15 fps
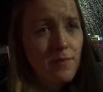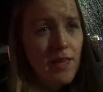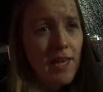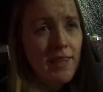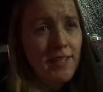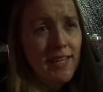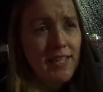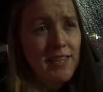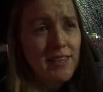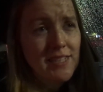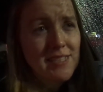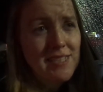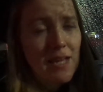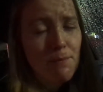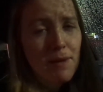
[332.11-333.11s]
and like the
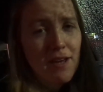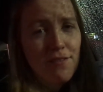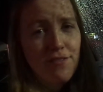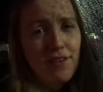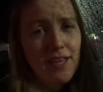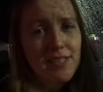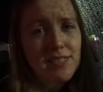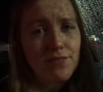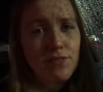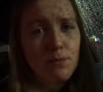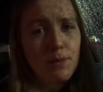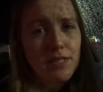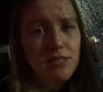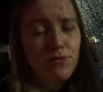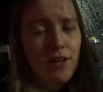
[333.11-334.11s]
semi-face of the
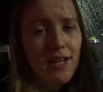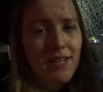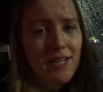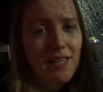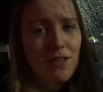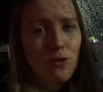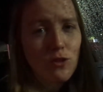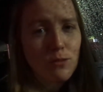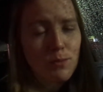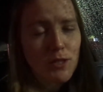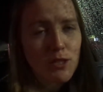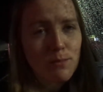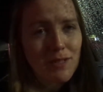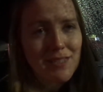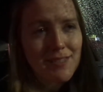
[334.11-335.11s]
best friend and the older
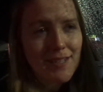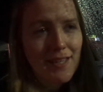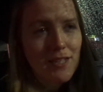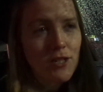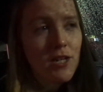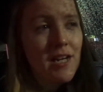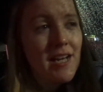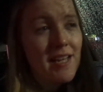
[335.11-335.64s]
brother mixed together,